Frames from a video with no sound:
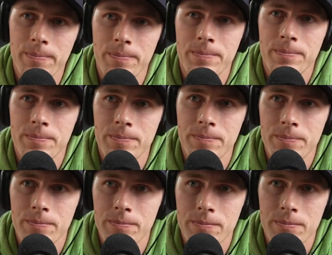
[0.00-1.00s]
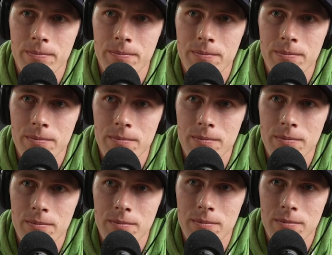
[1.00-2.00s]

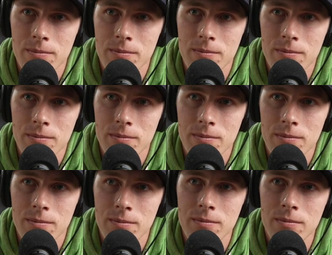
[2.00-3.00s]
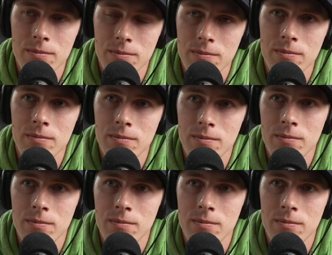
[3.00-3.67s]
(silent)